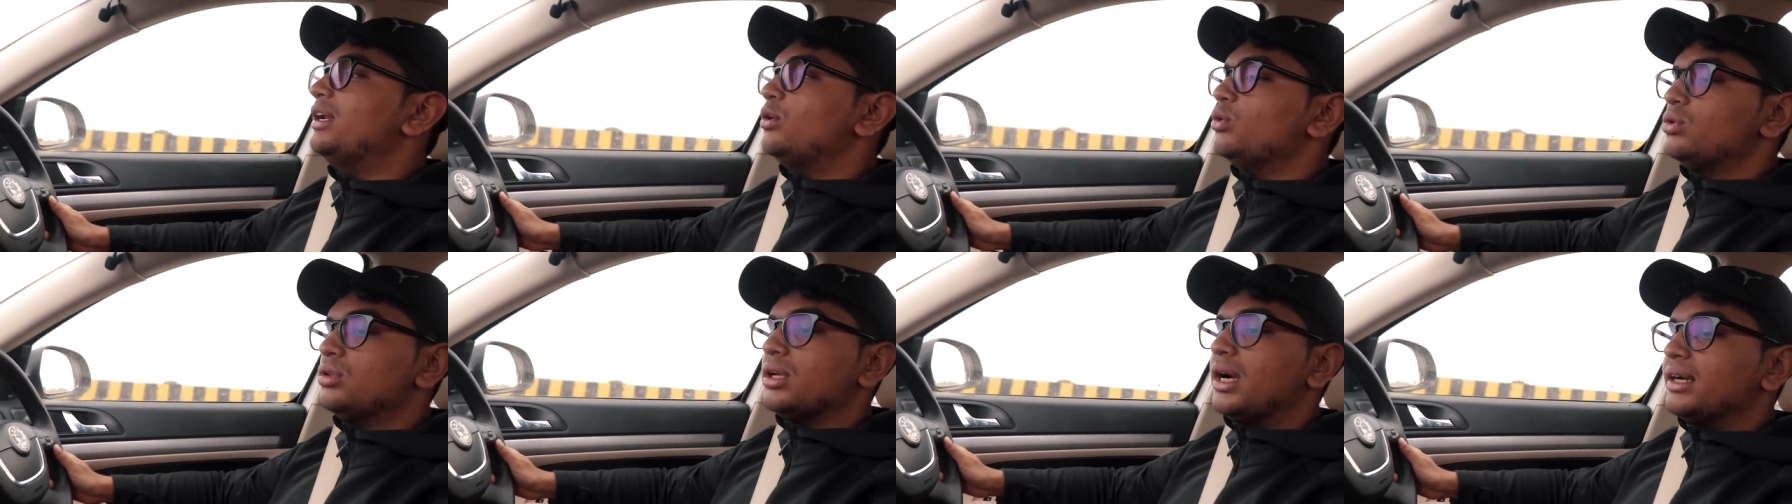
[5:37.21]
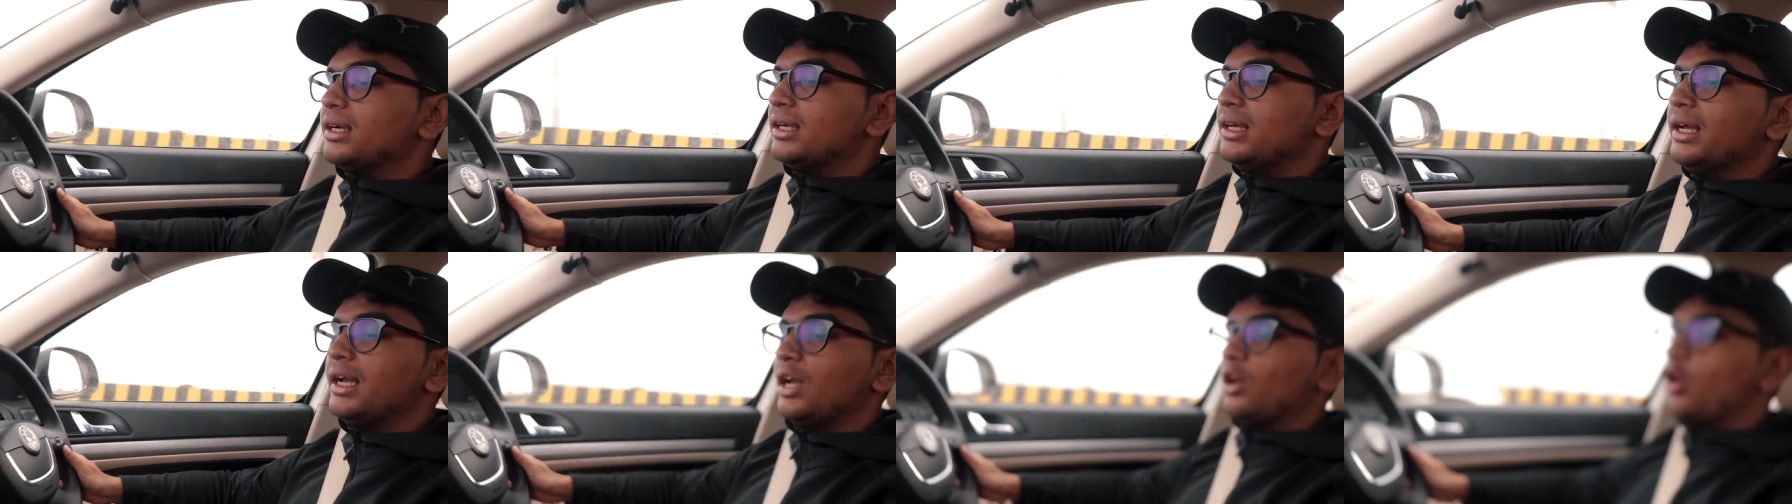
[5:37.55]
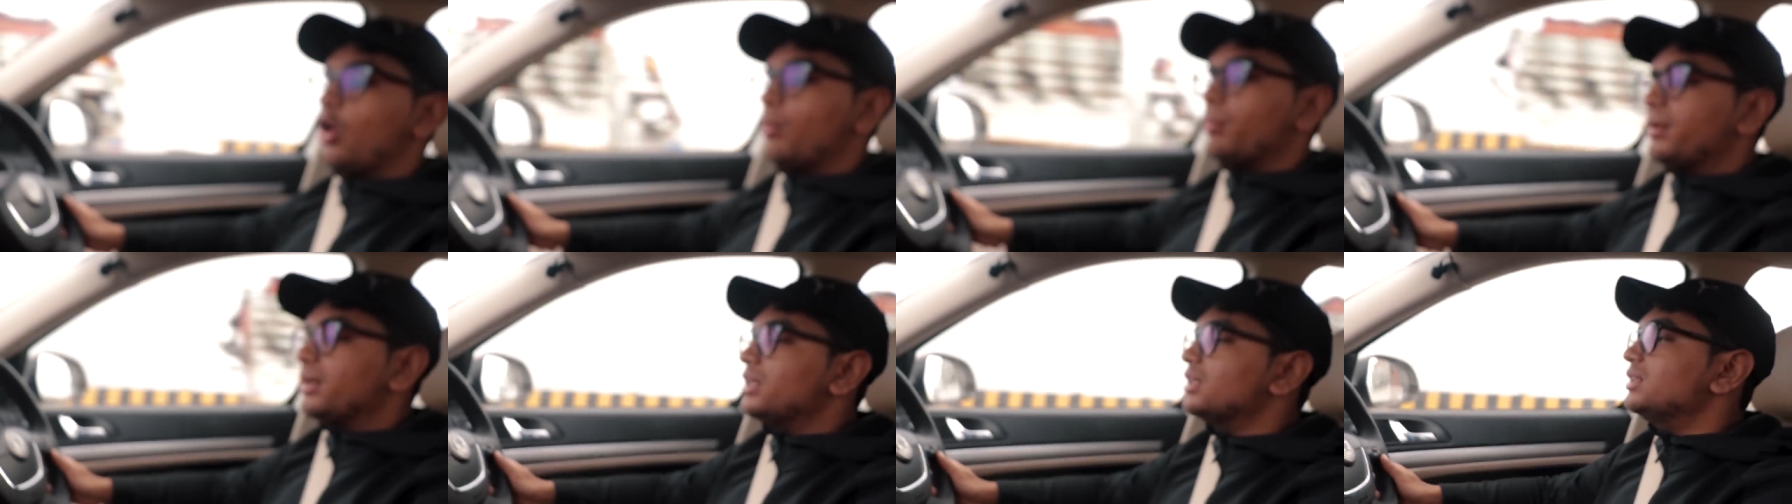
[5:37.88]
to thirty
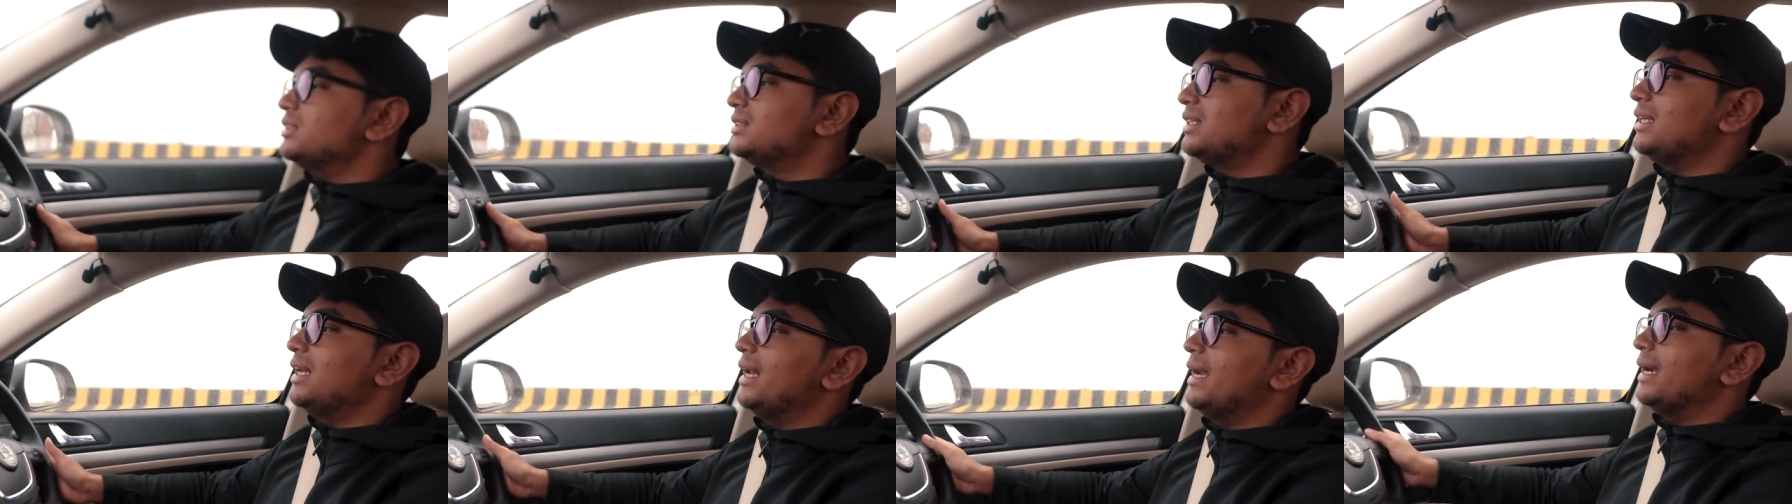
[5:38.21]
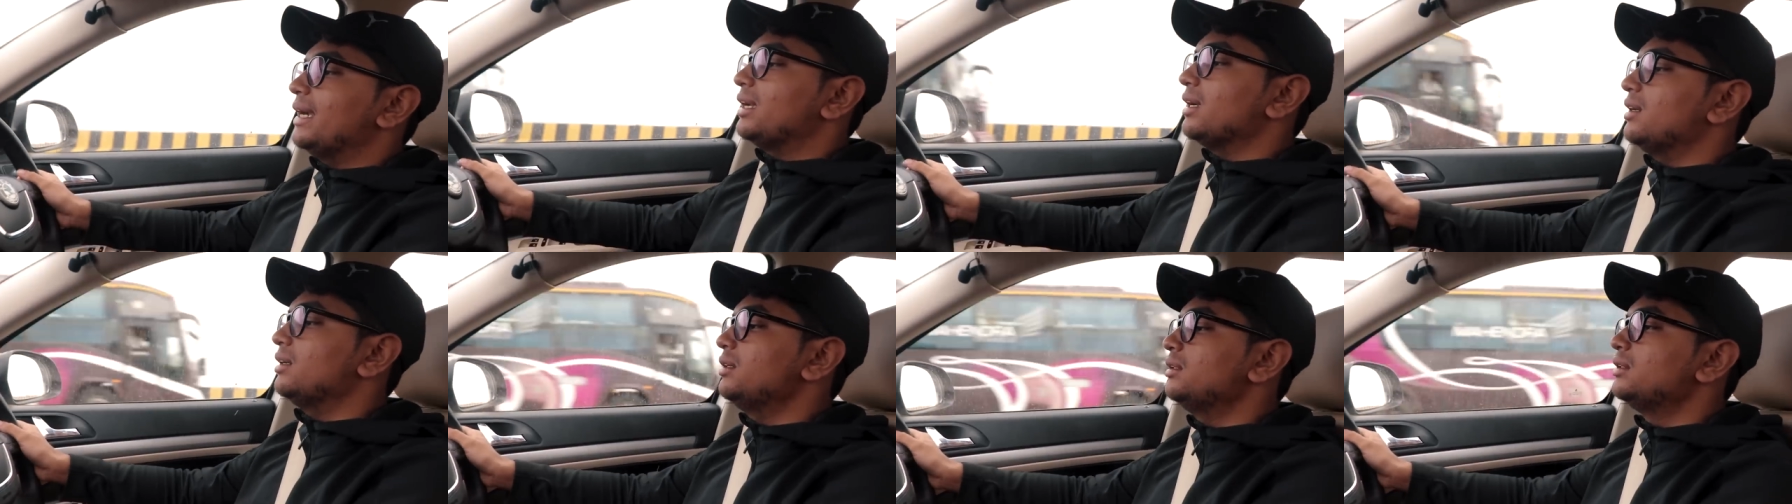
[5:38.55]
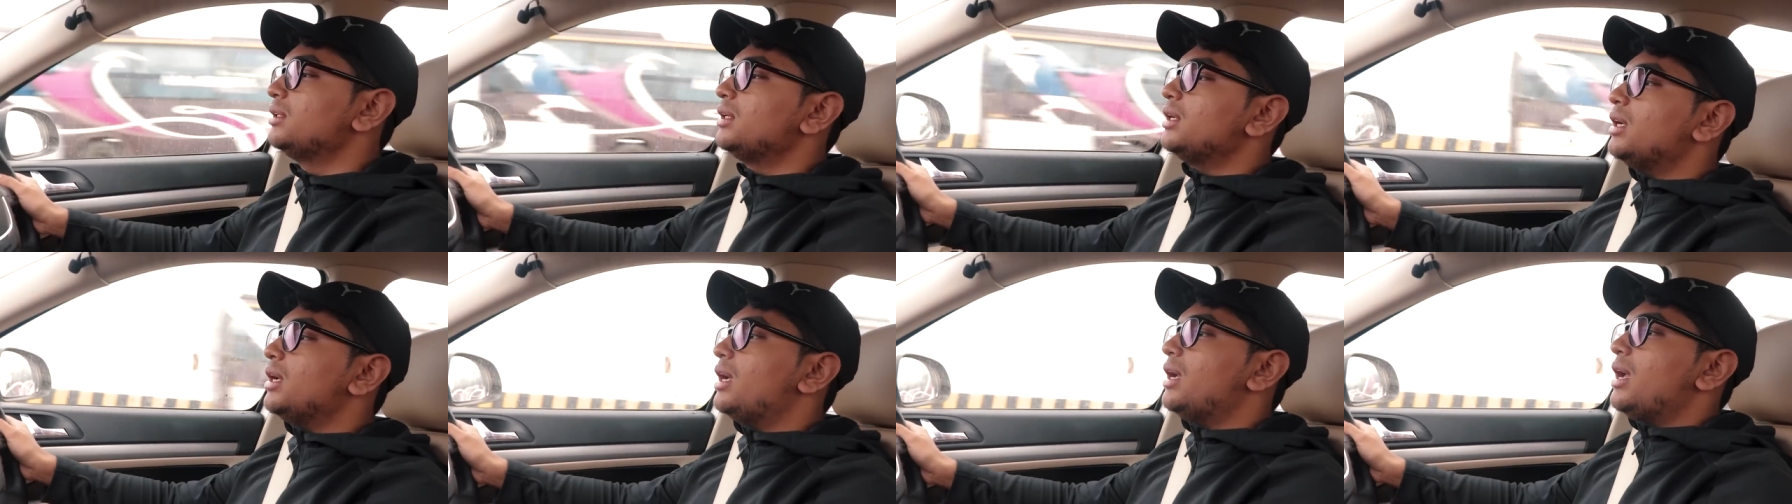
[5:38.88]
kilometers later,
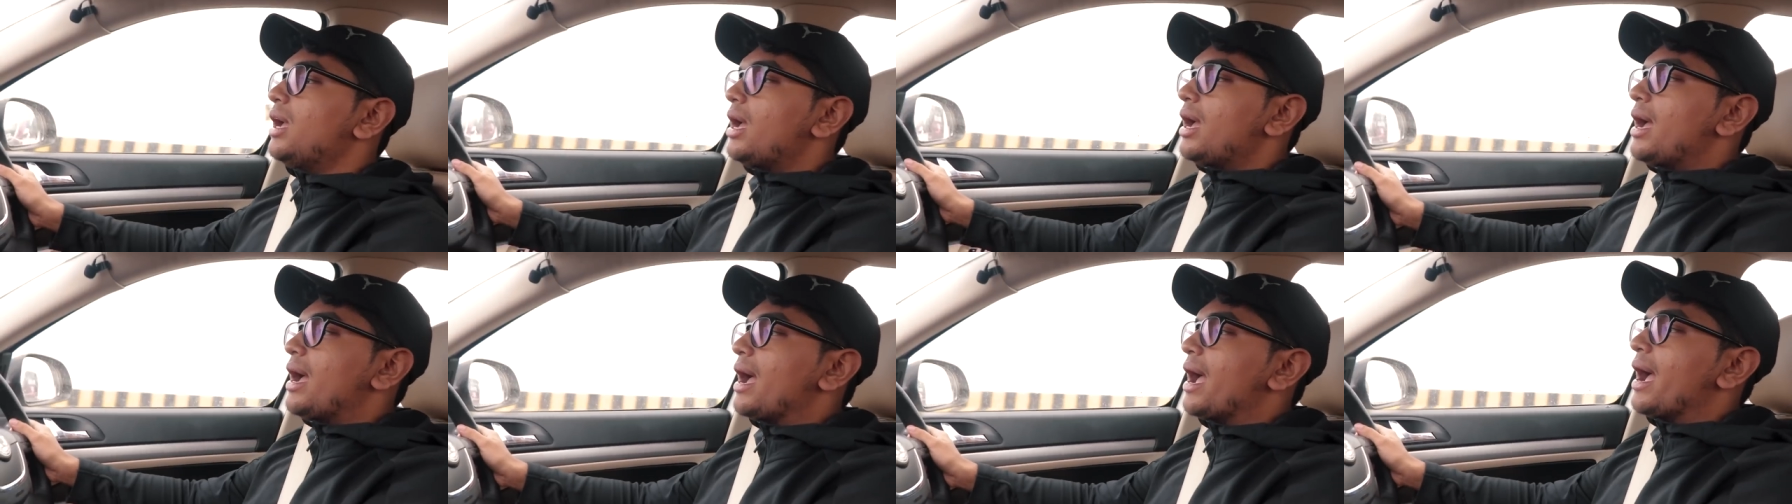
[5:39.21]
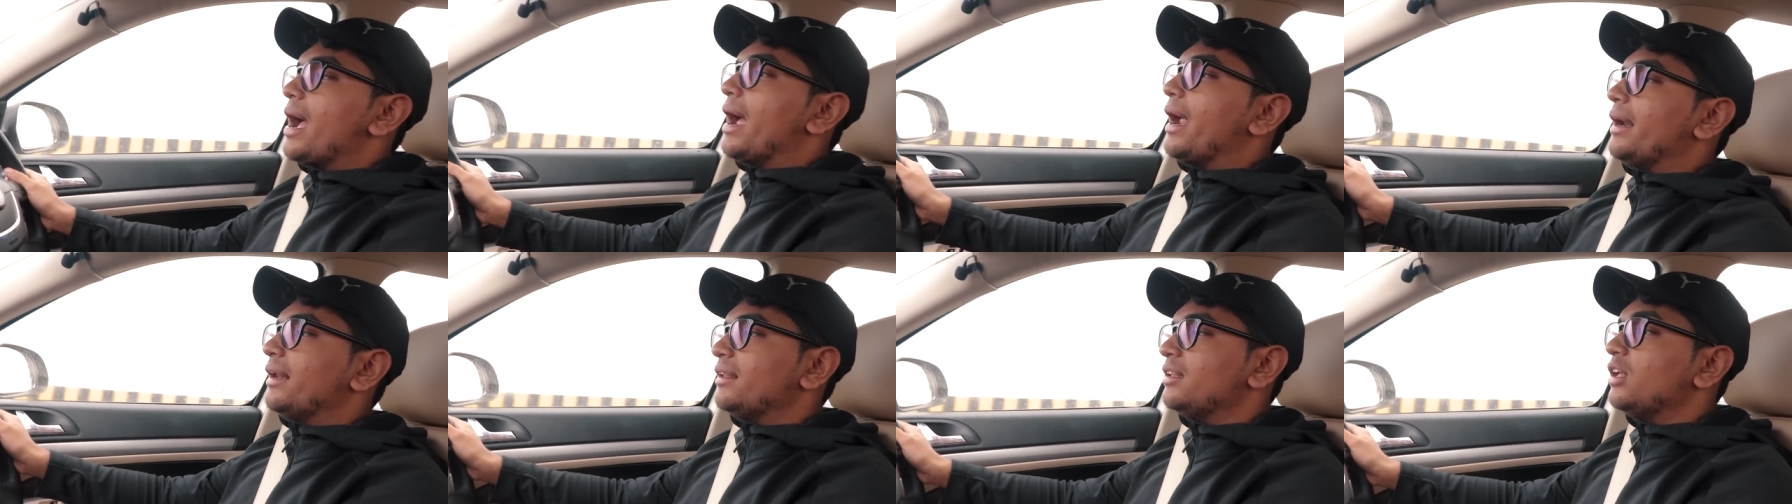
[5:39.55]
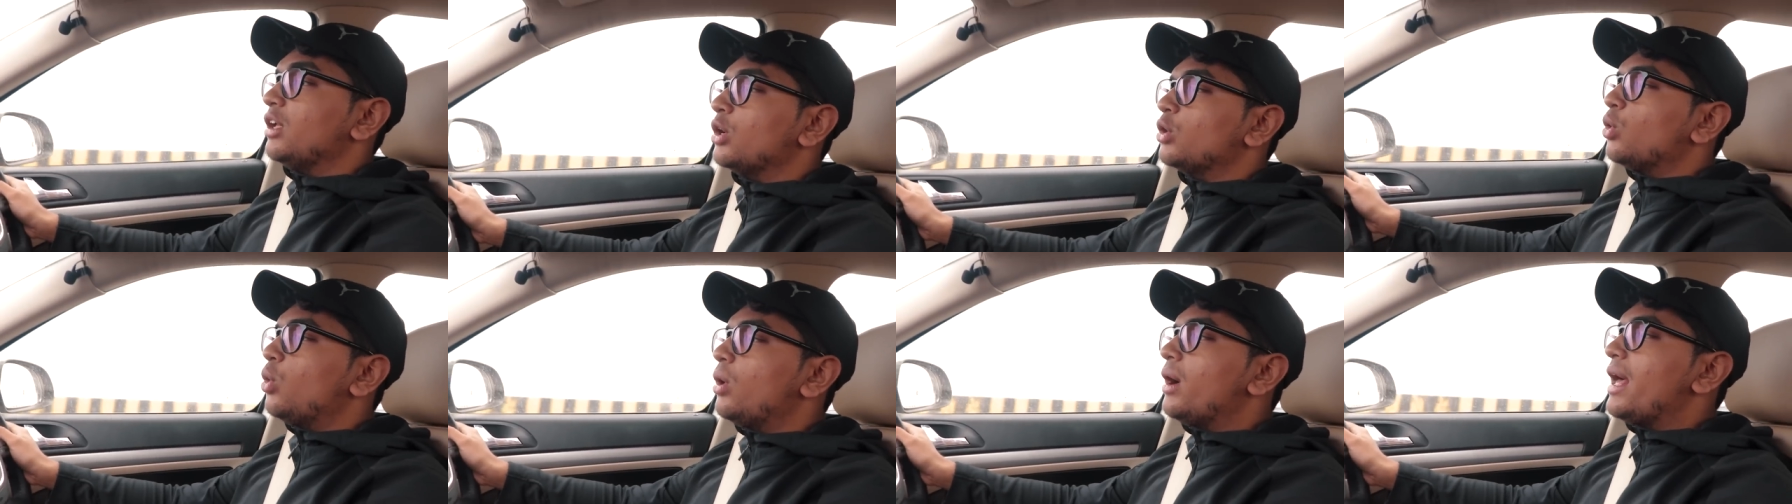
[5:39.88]
and the
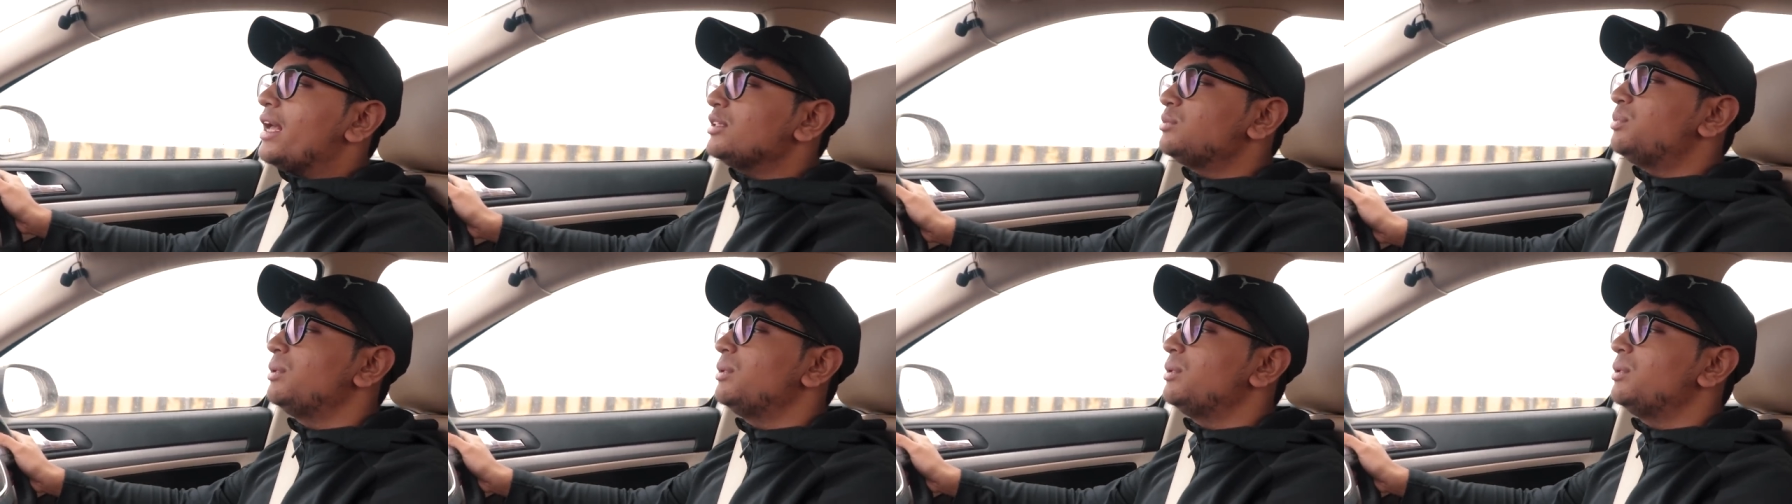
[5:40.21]
road has